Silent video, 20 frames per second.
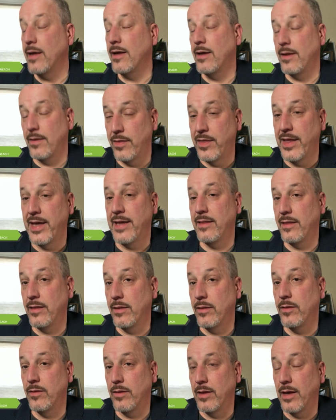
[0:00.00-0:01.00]
They,
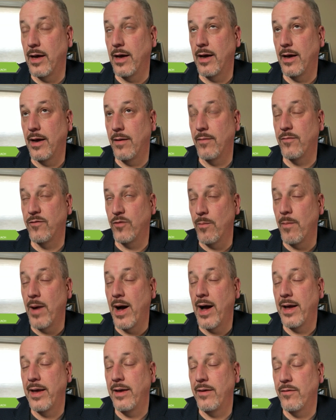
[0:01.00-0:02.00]
from
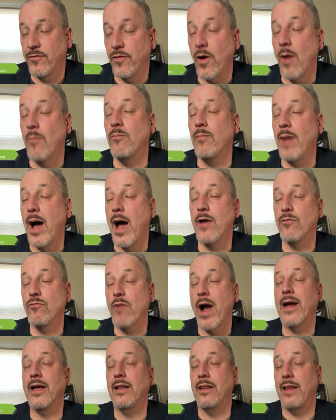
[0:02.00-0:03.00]
my
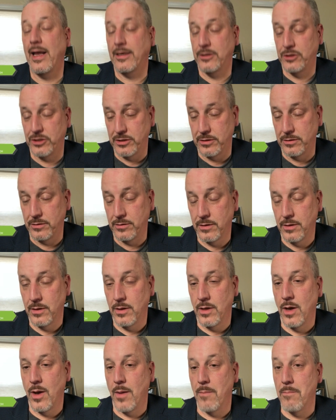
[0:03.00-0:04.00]
recollection,
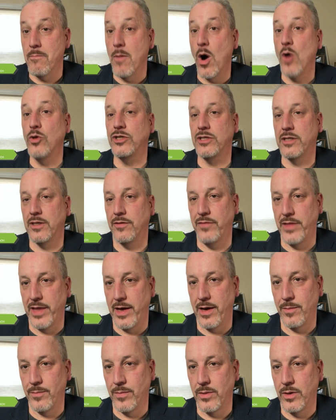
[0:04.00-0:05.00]
most of
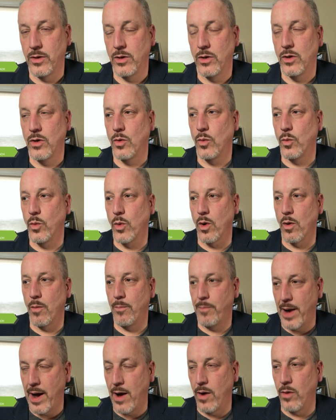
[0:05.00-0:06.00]
them were
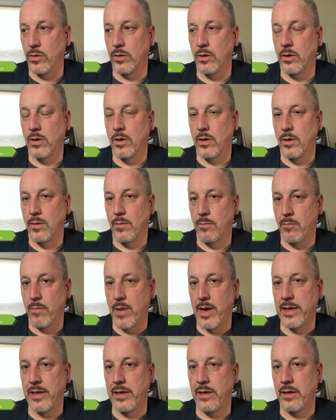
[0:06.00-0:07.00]
about
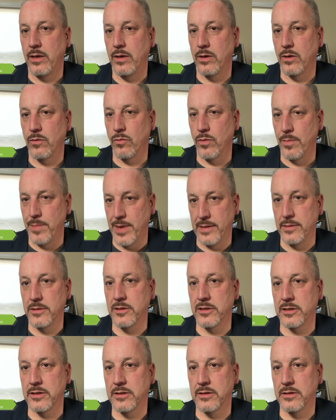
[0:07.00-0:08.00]
money
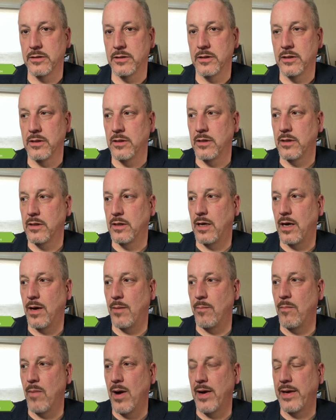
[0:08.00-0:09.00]
remittance,
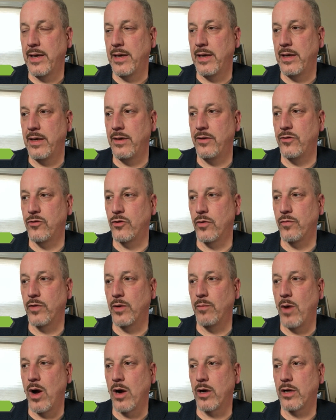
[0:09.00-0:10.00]
money serving
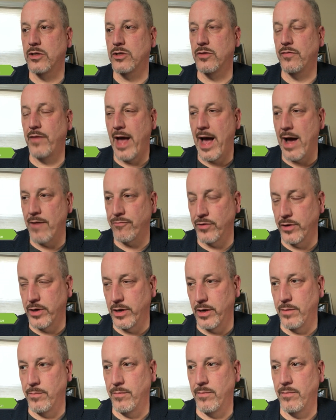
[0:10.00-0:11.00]
markets of
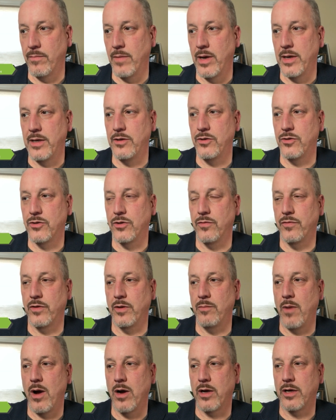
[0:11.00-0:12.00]
Africa, money serving
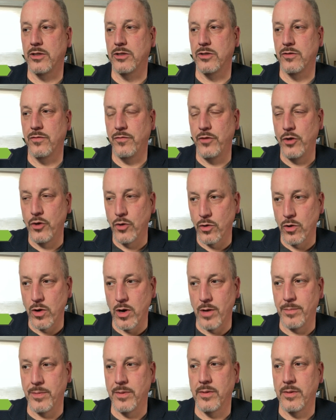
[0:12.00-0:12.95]
markets of Europe,